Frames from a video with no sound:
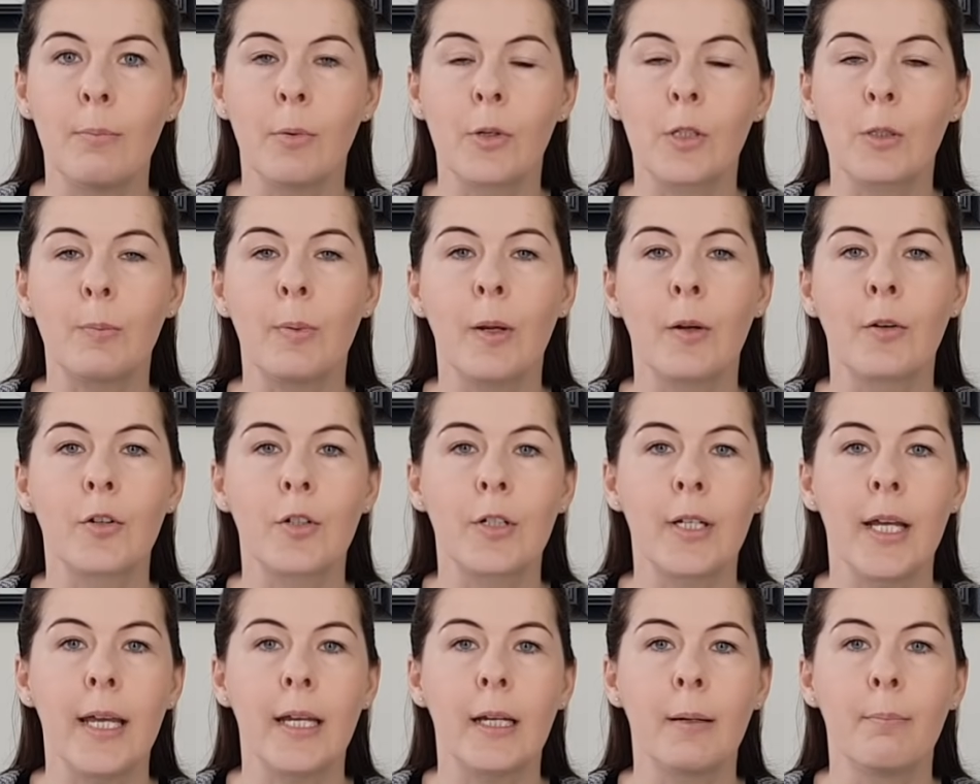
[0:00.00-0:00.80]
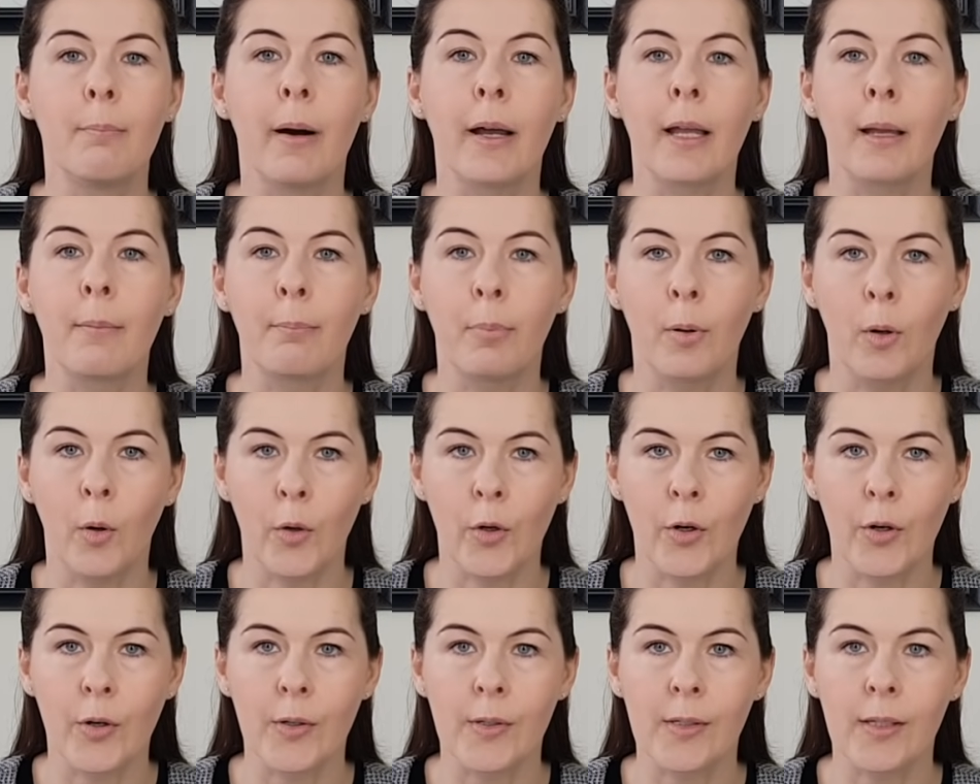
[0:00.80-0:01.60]
must be undertaken by
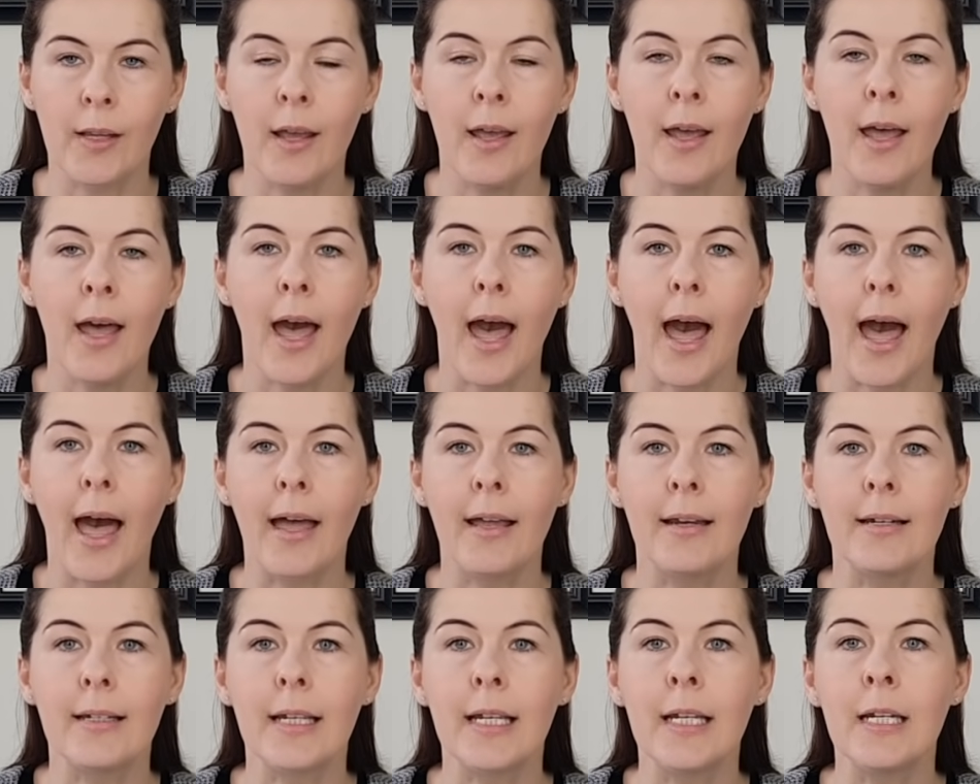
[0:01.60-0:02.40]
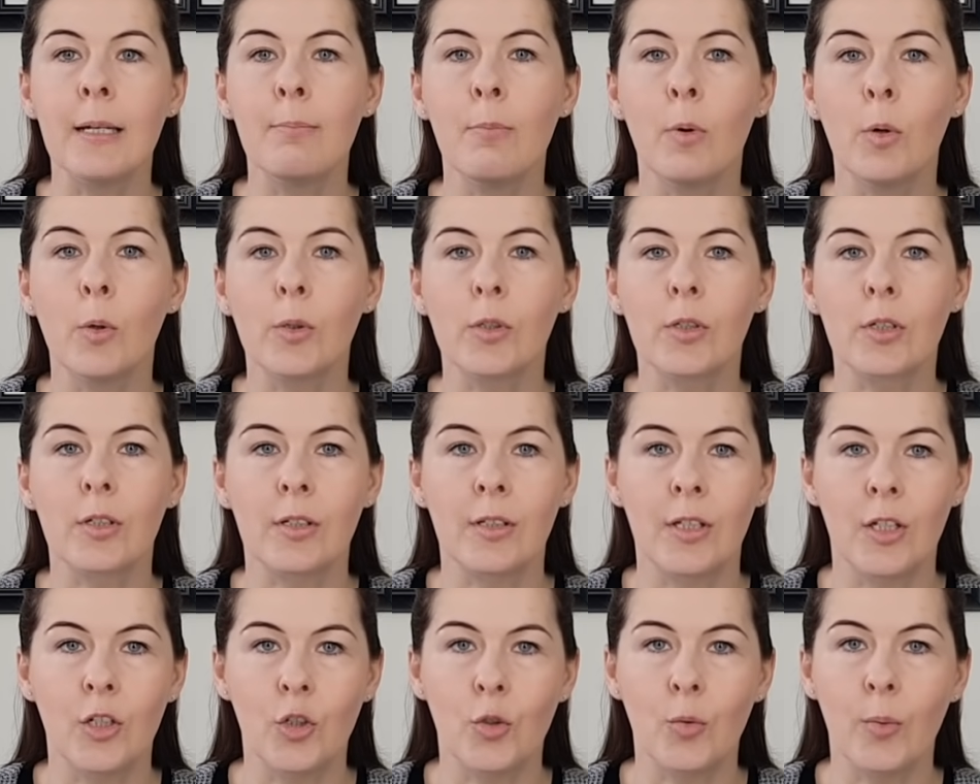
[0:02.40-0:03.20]
employers, and in most
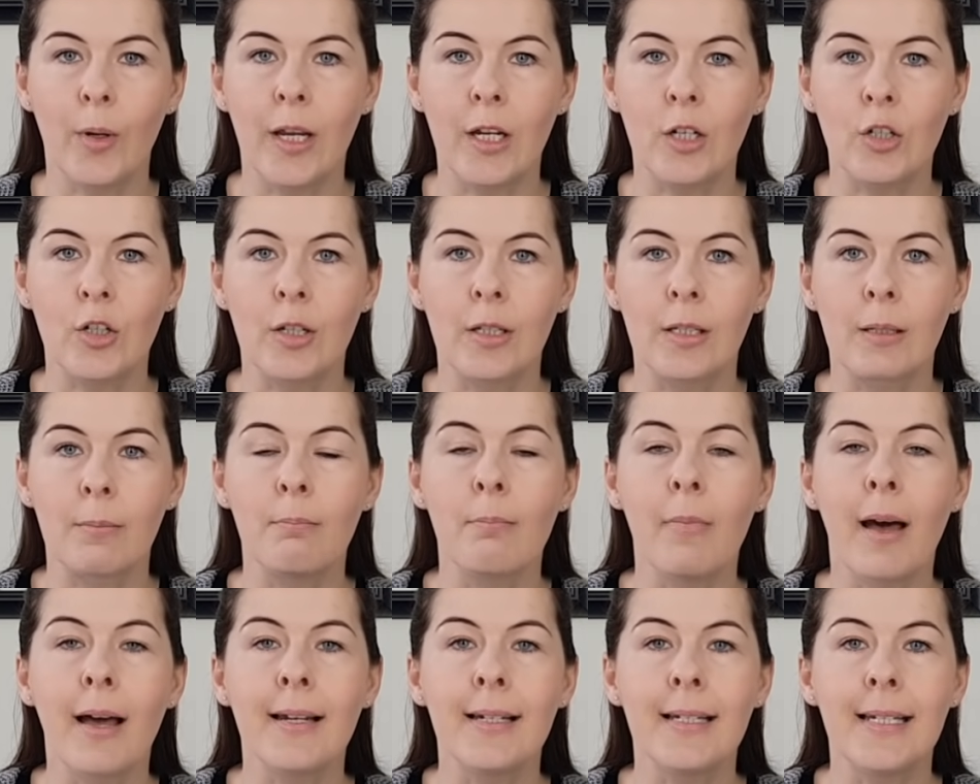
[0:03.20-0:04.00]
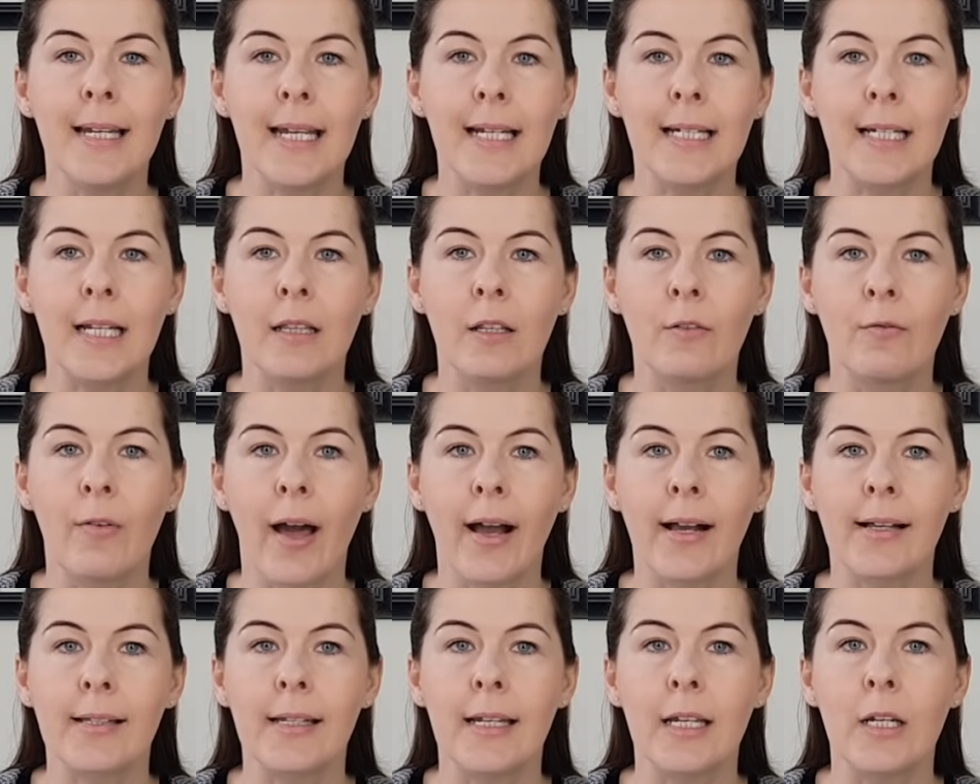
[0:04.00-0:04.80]
situations, mandating the
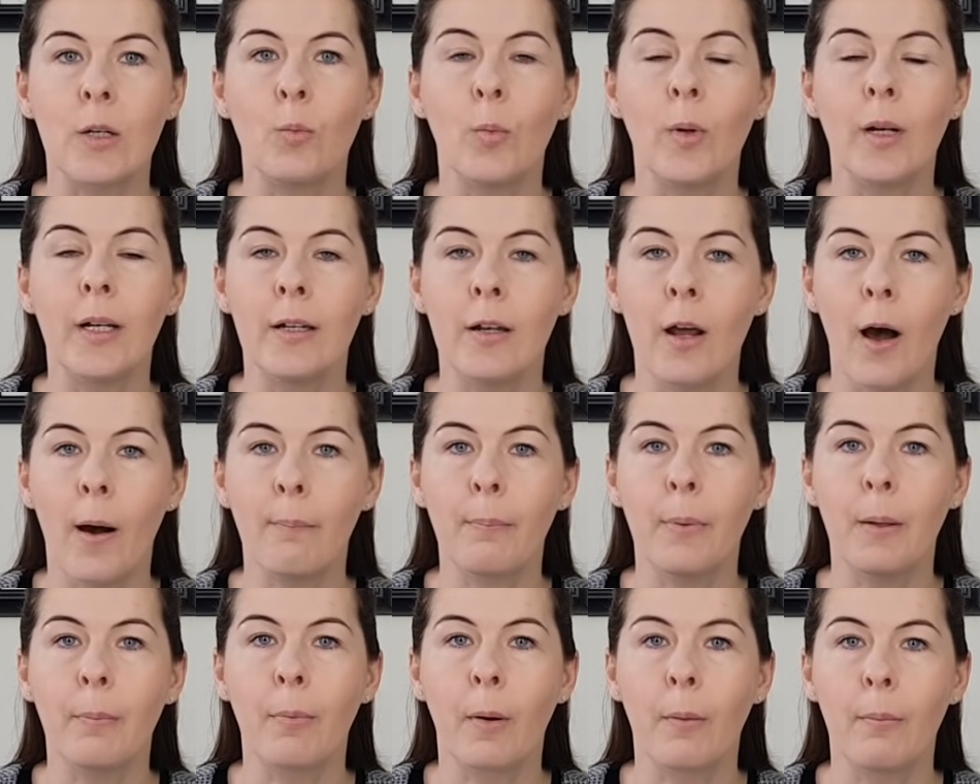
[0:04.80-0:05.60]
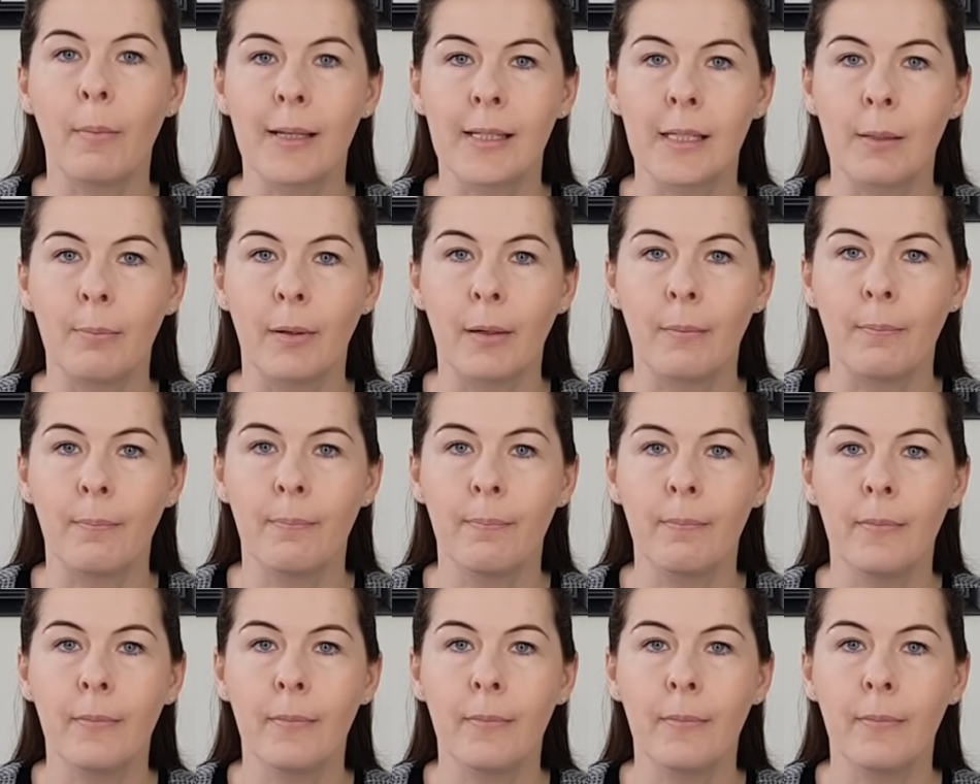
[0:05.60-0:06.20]
vaccine will not be permissible.